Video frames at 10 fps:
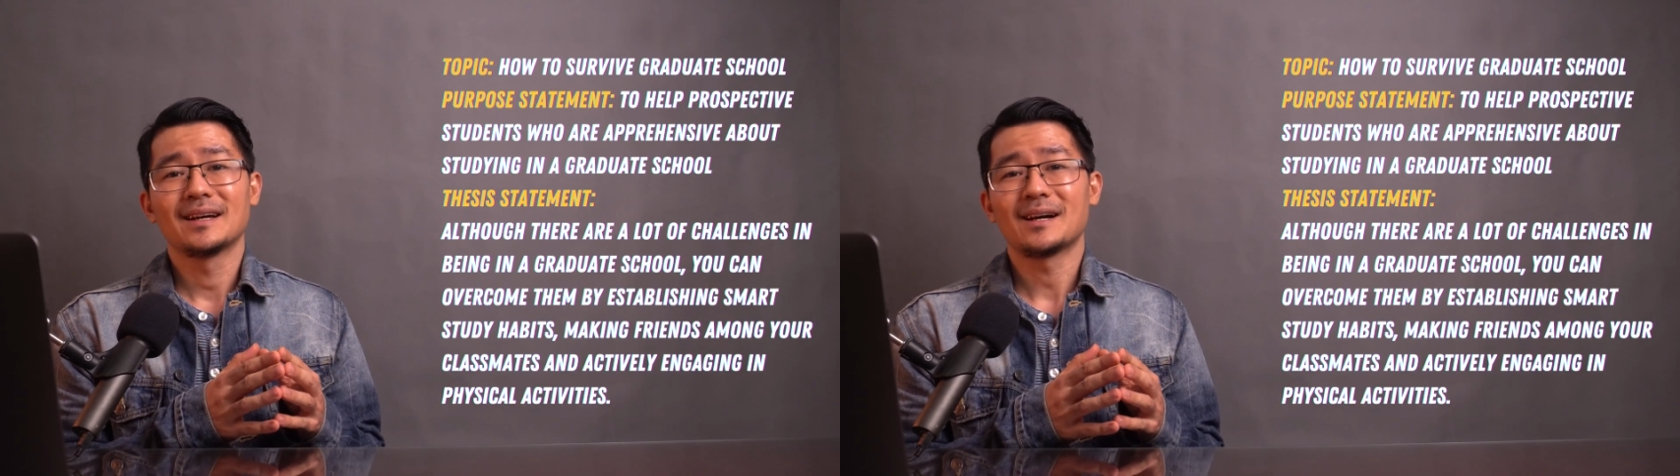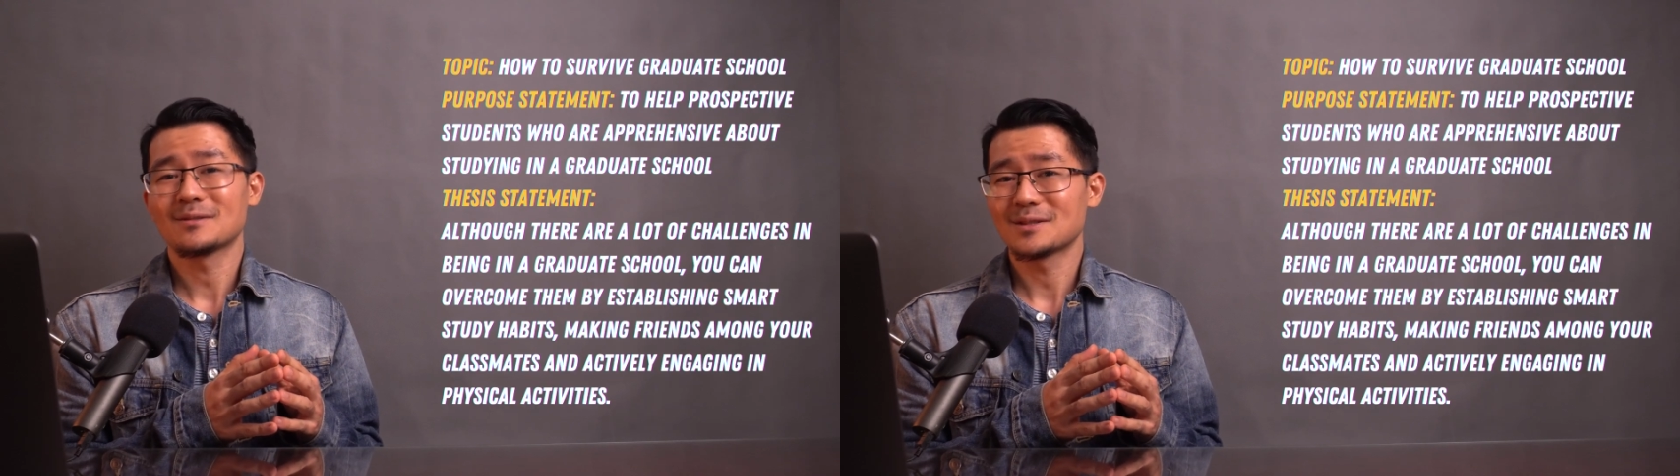
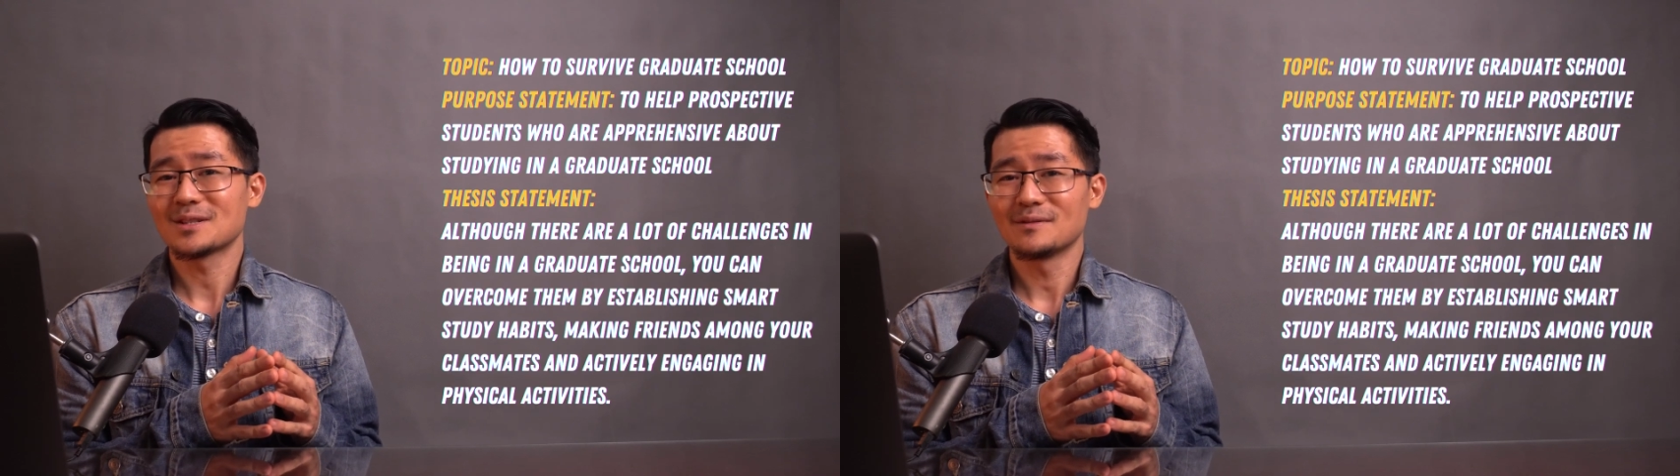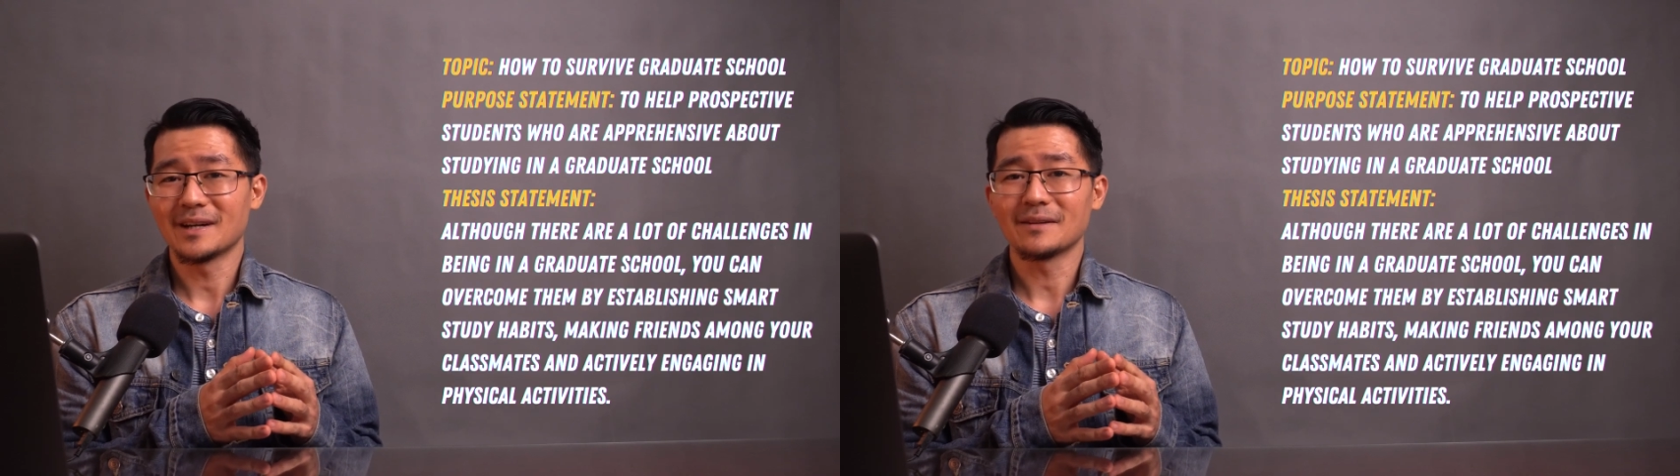how to
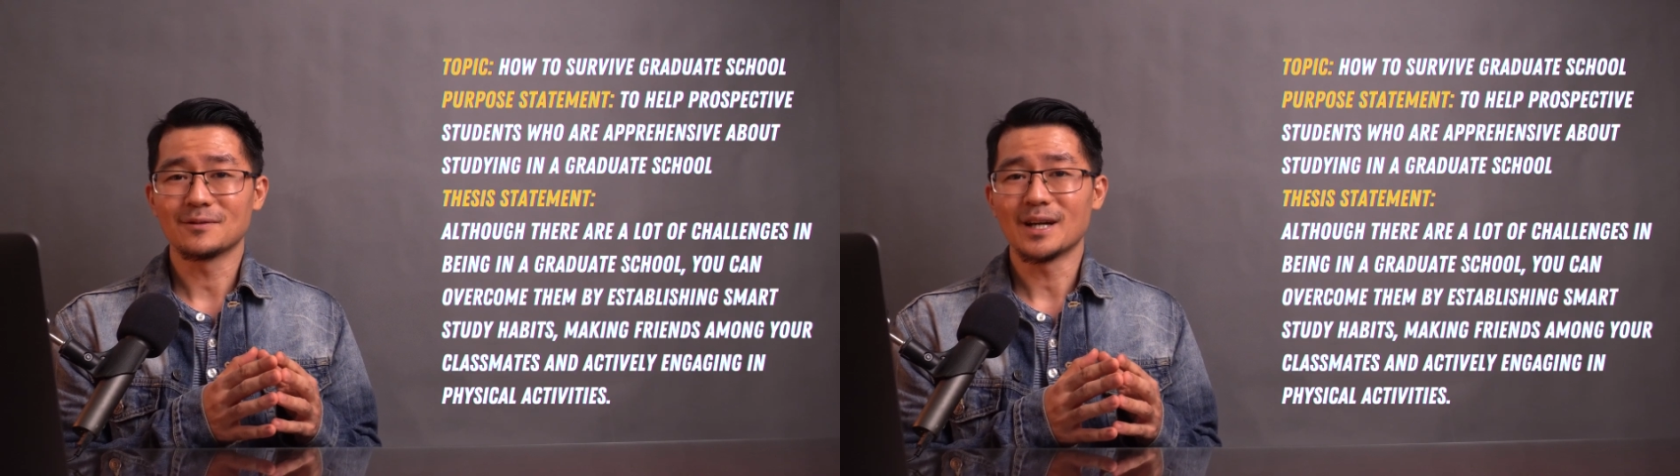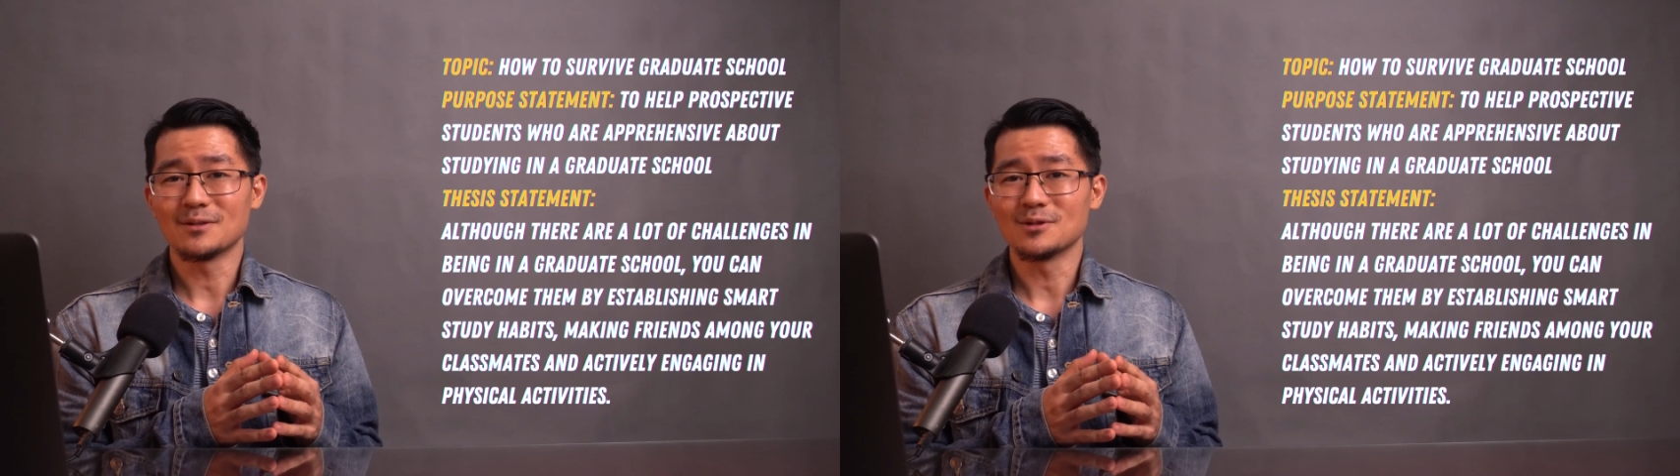
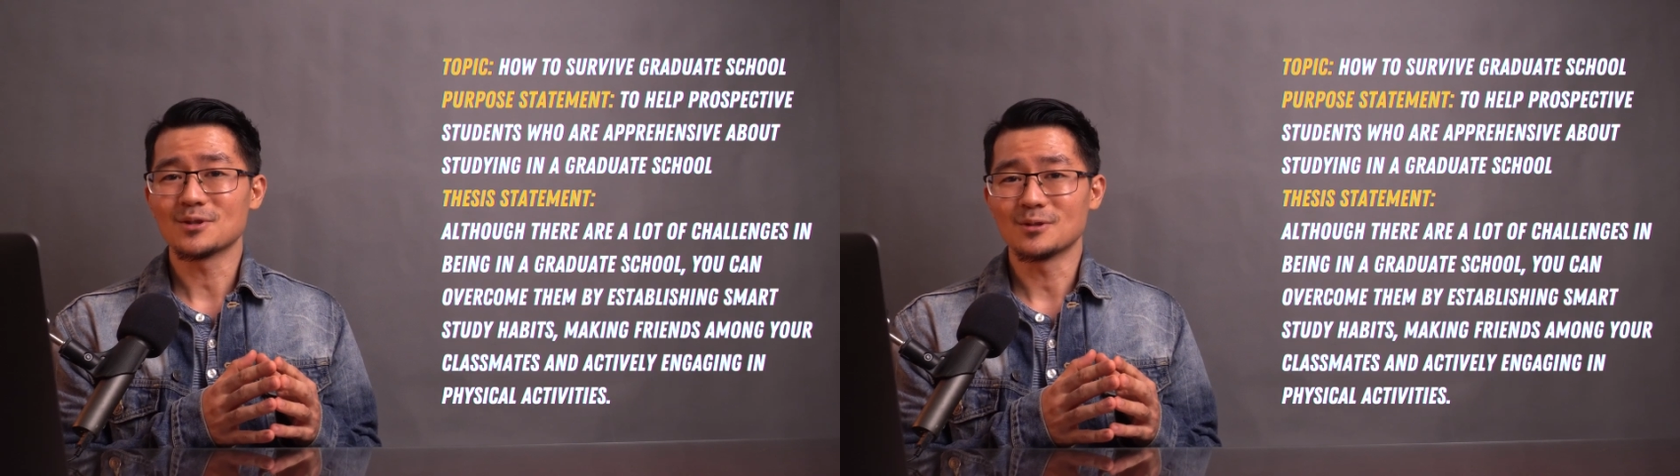survive graduate